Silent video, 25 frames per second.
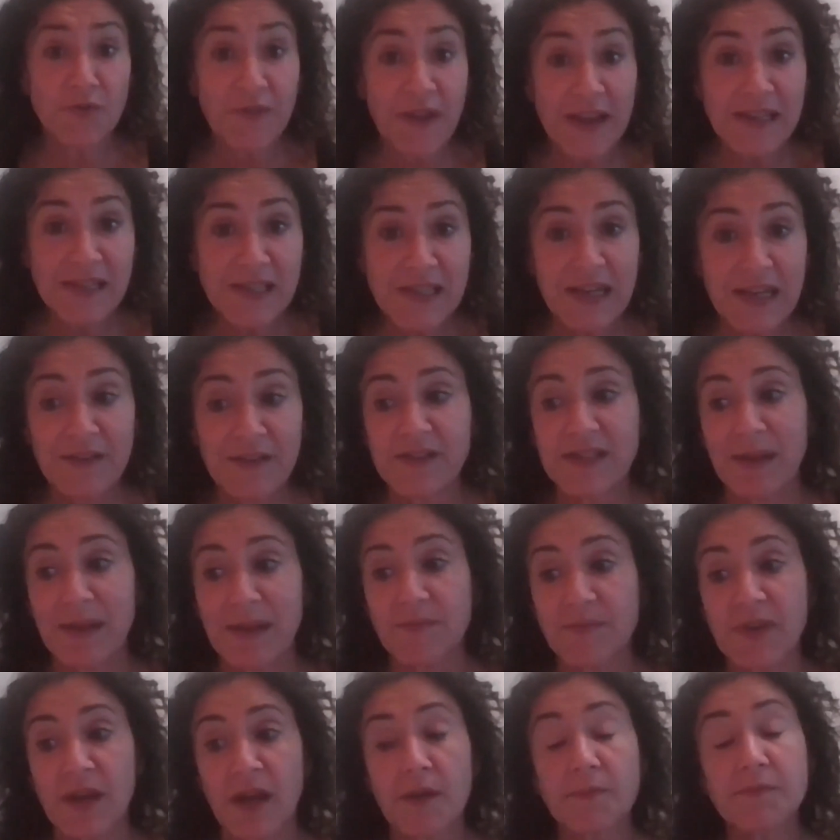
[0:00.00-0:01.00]
facelift
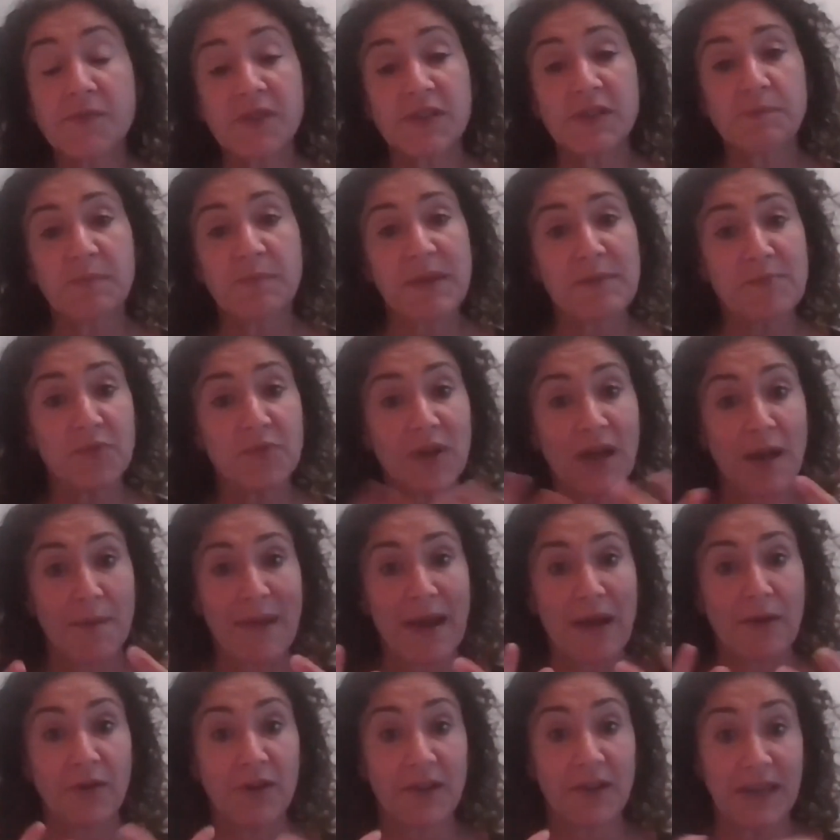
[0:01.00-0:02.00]
sometimes because people come
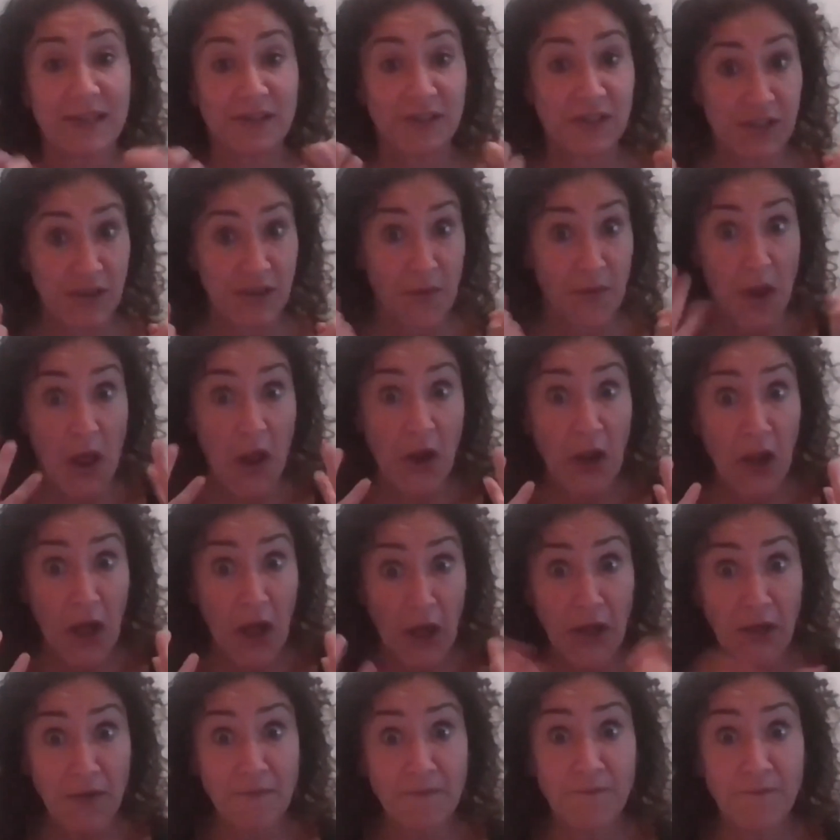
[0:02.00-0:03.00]
out looking so
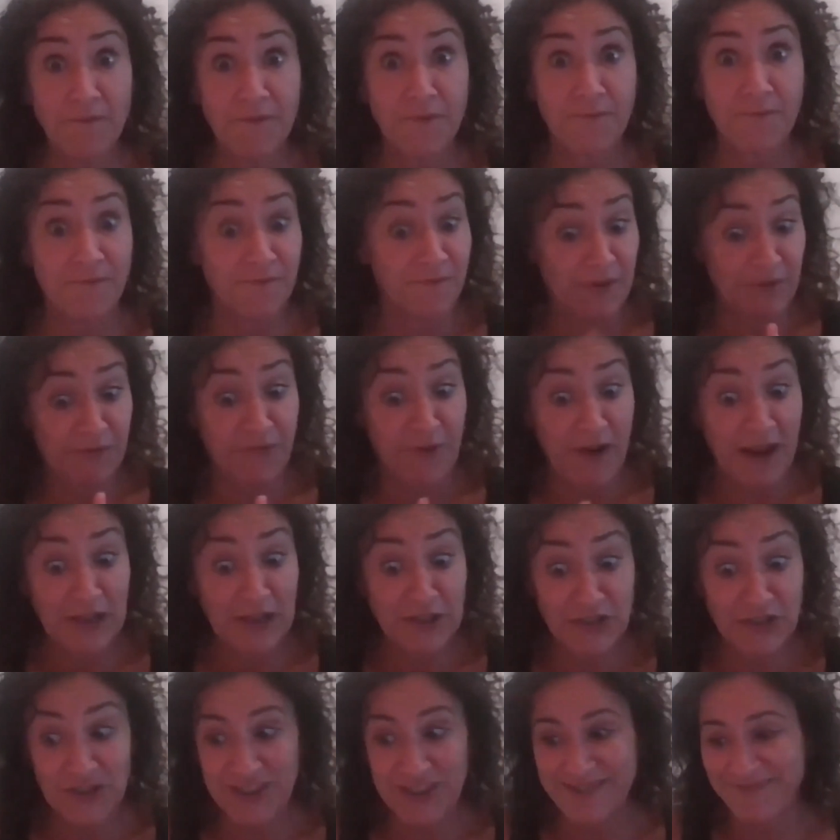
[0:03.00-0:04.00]
alert and
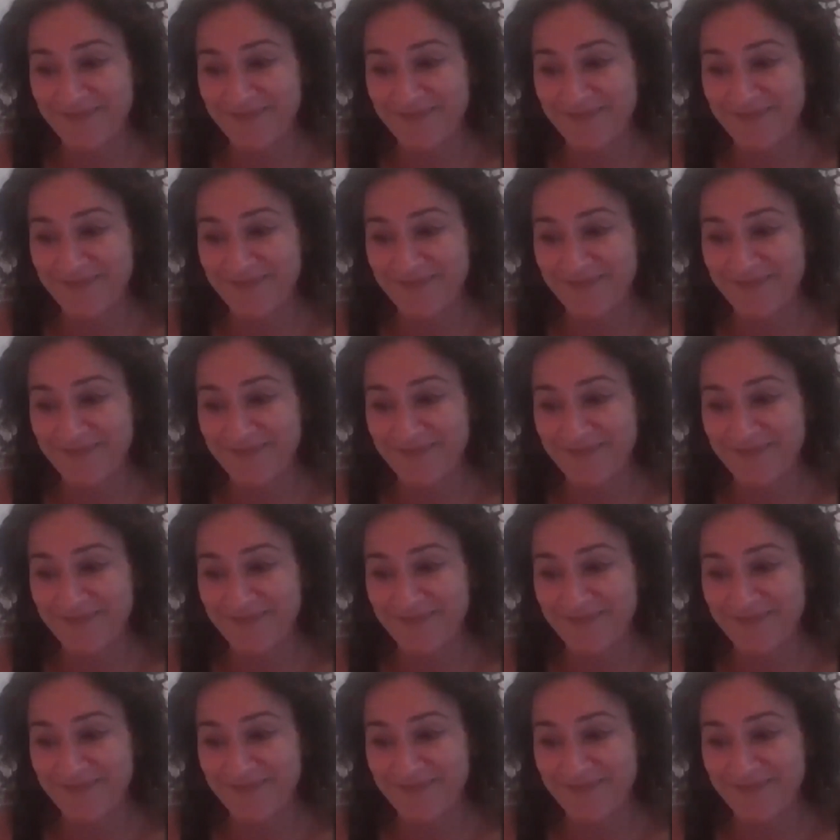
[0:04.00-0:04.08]
refreshed.